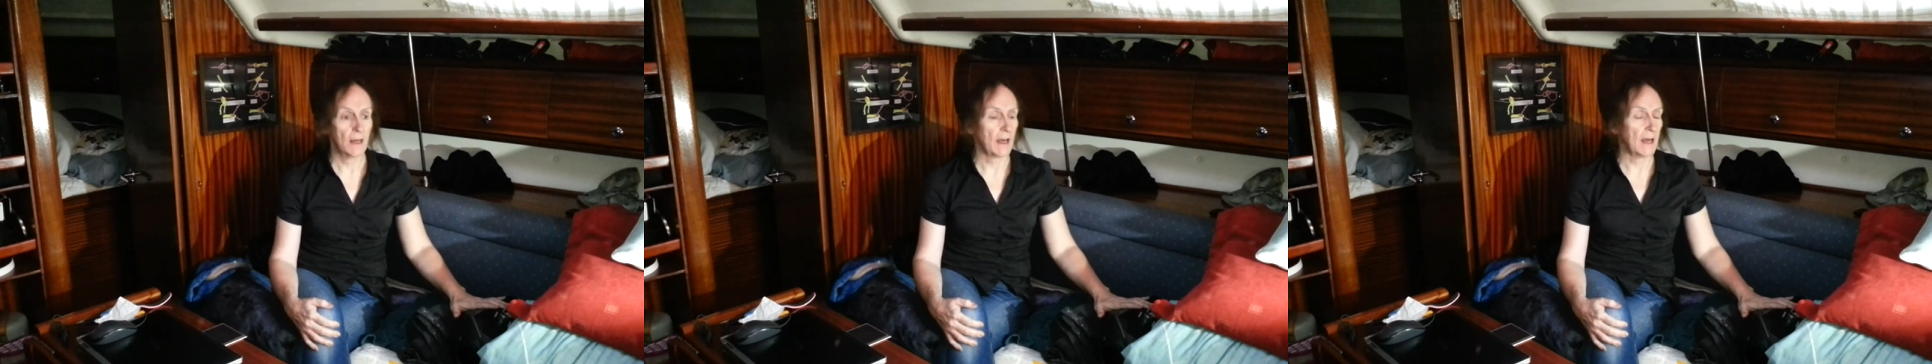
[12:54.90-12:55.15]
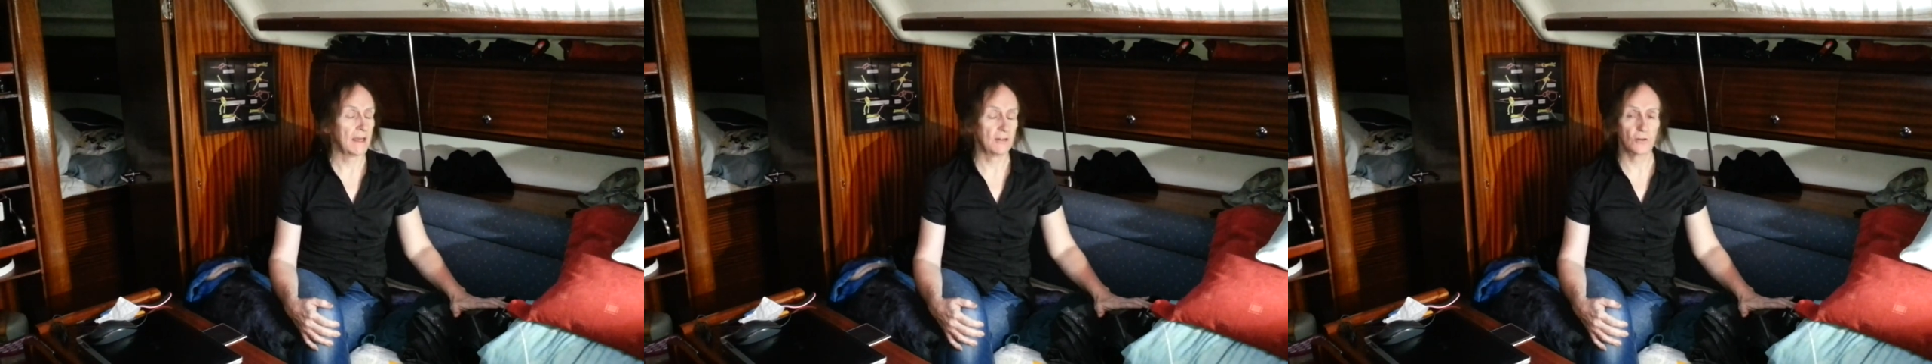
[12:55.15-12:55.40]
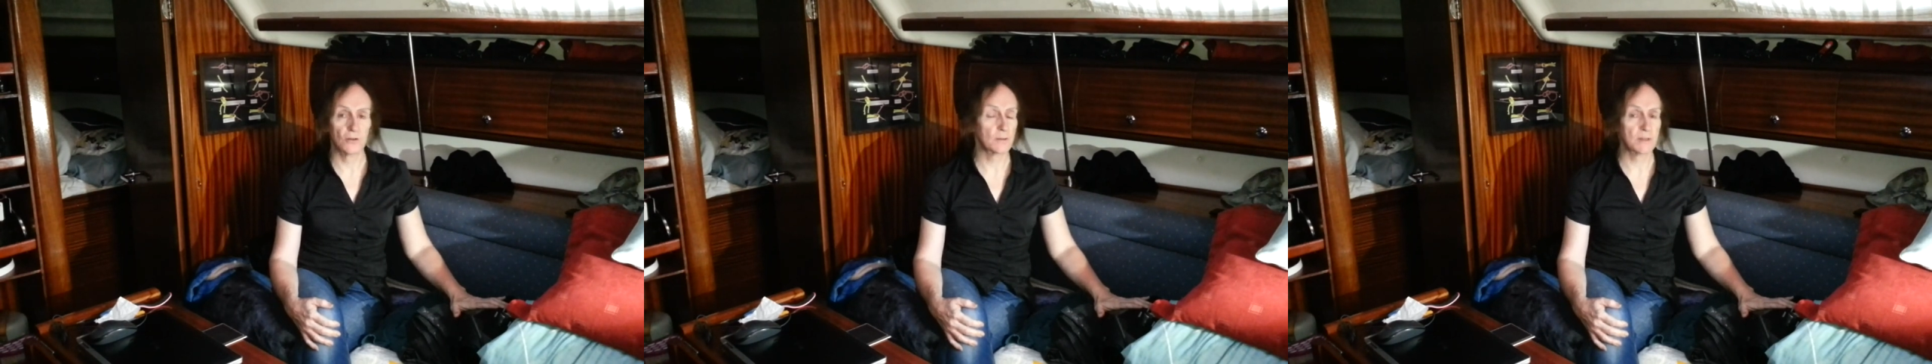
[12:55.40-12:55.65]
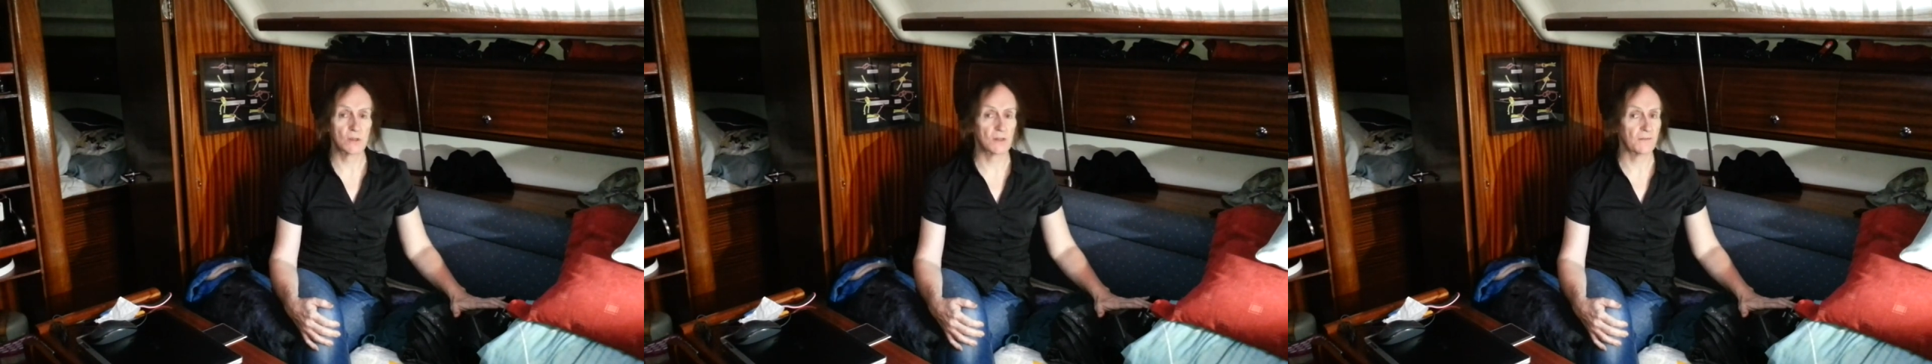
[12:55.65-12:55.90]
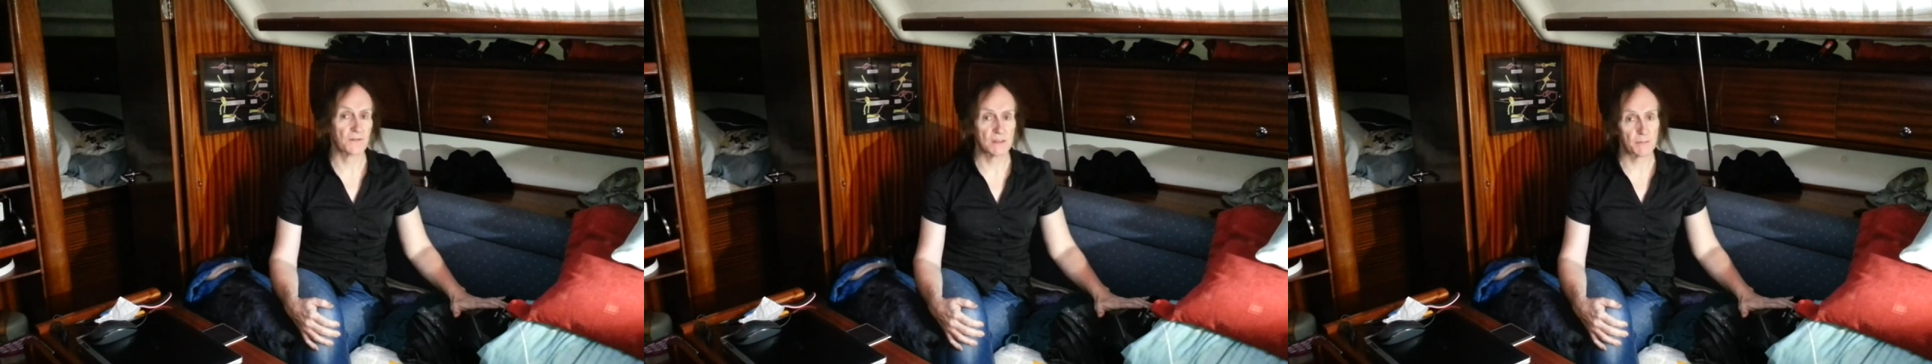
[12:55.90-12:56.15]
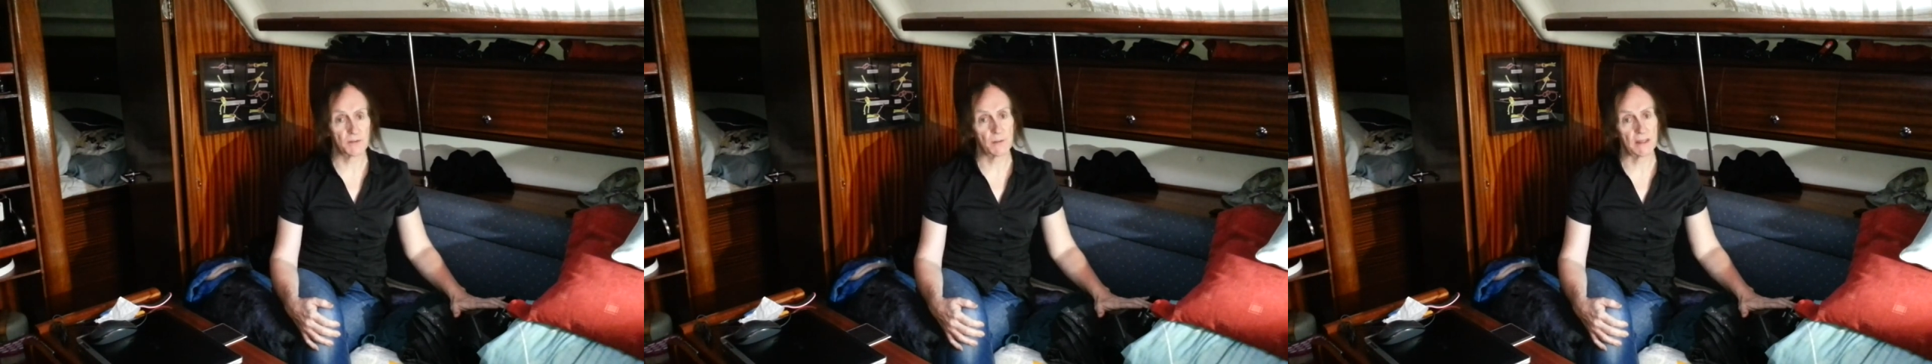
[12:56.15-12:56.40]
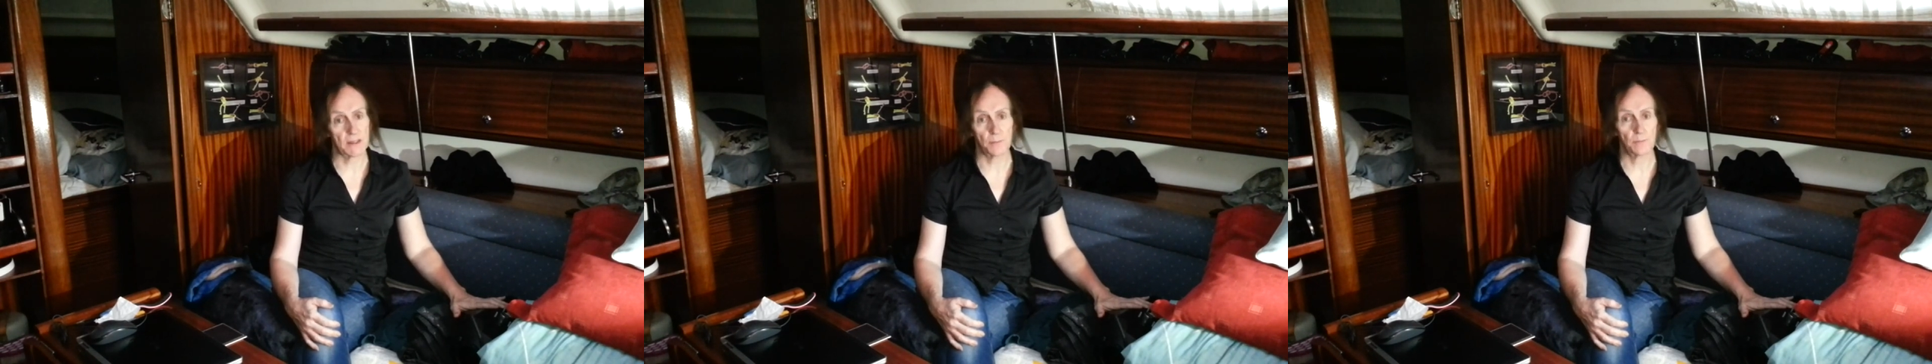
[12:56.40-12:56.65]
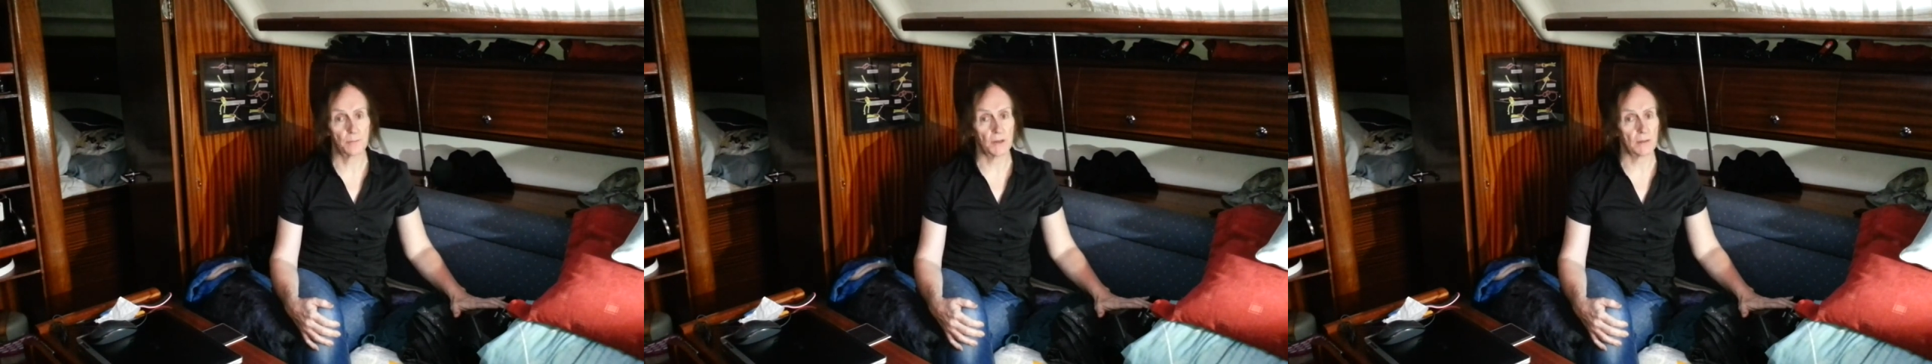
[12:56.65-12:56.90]
I had thought there was no difference between them,
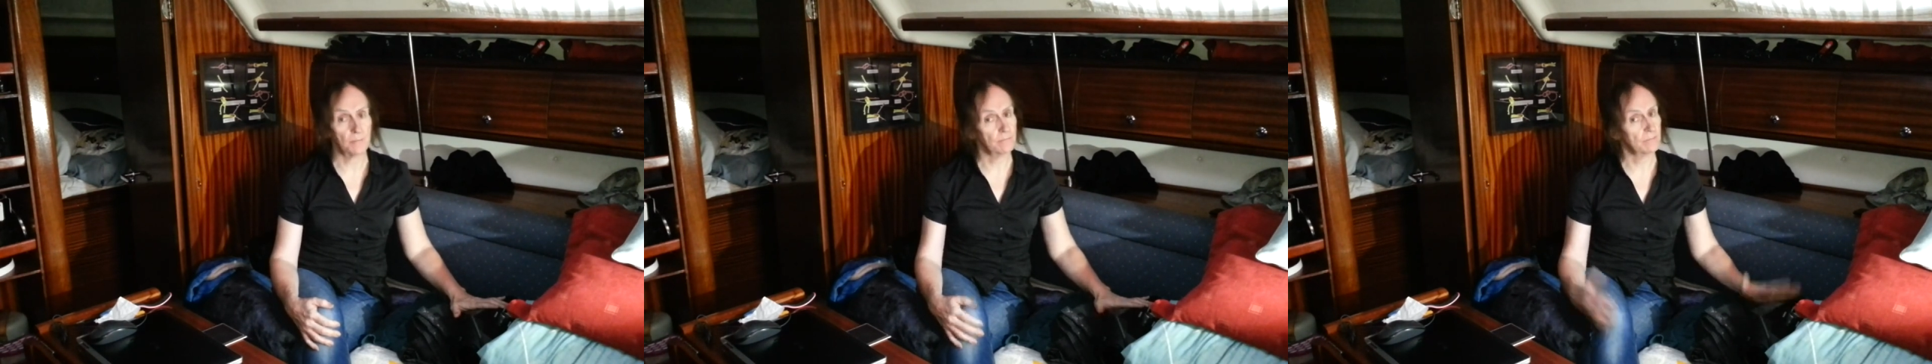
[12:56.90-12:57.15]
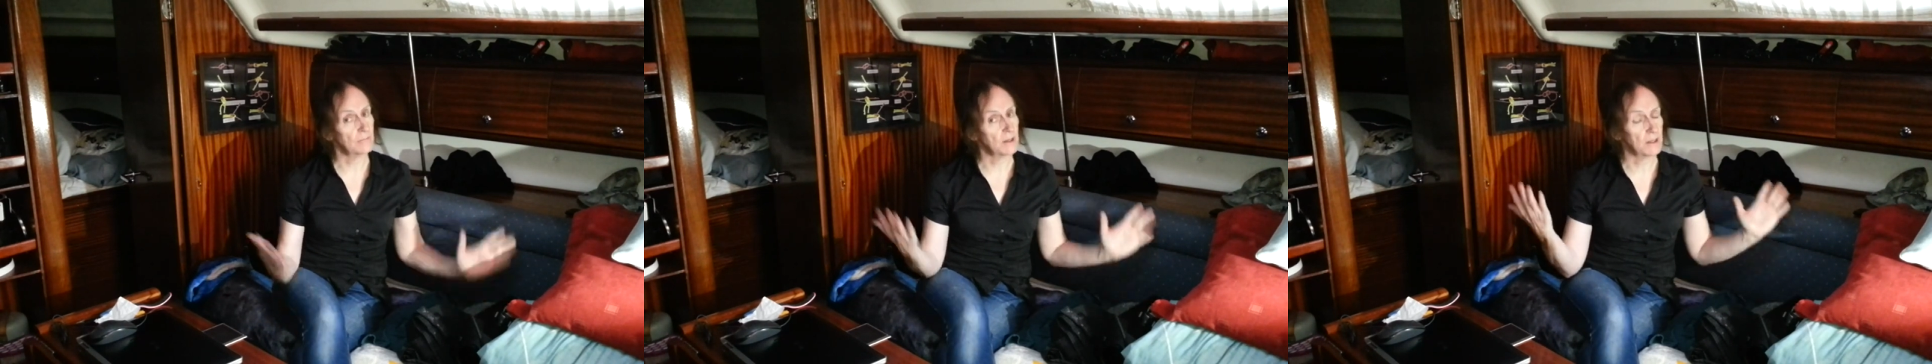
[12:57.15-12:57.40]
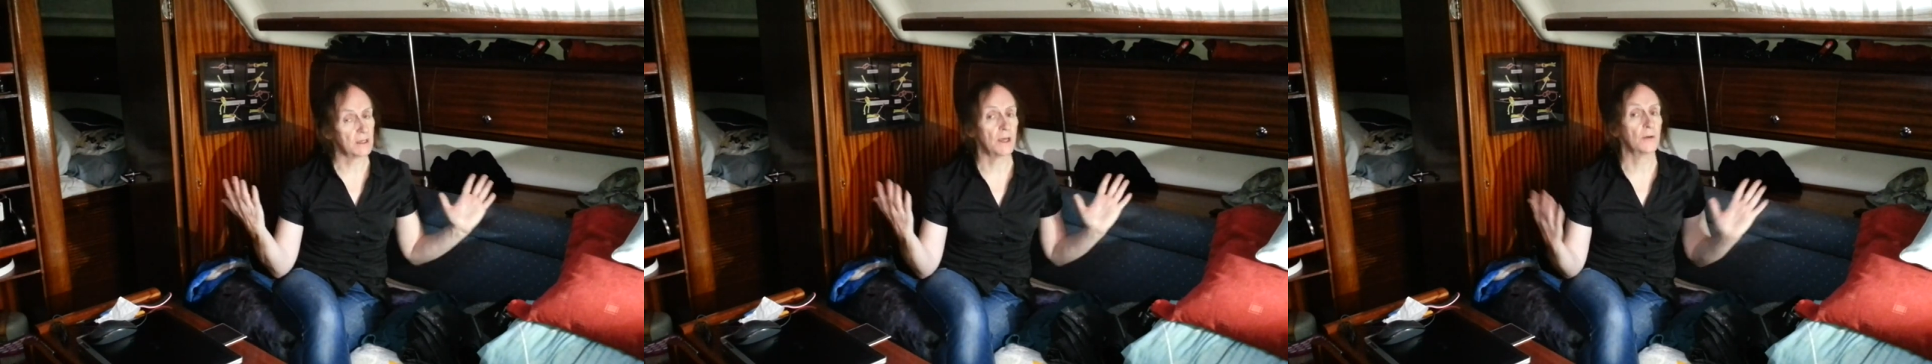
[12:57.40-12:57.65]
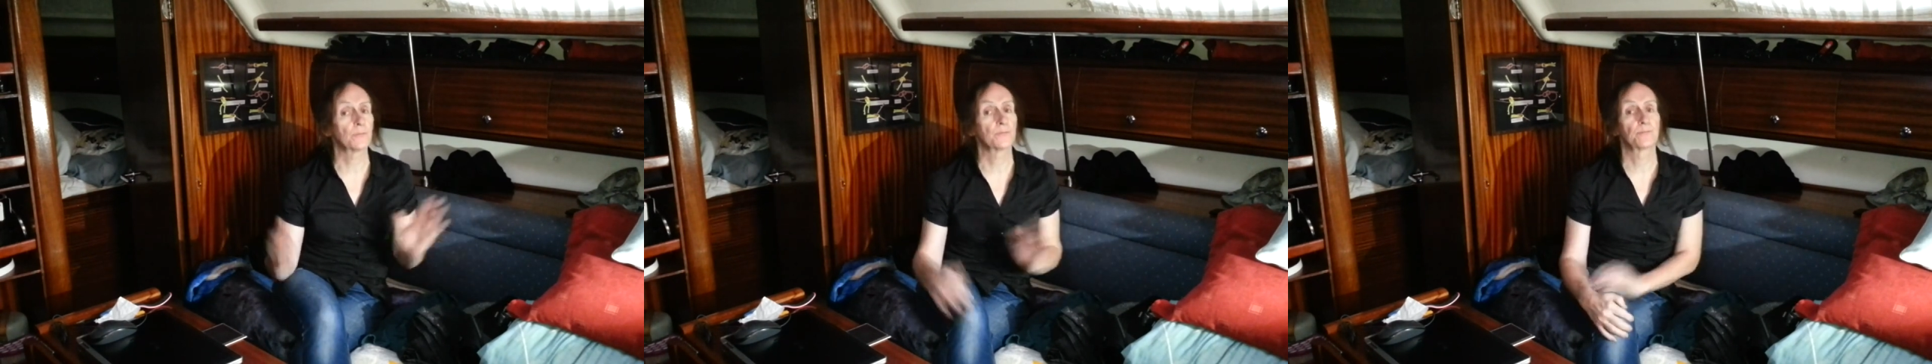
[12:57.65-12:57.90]
but yeah.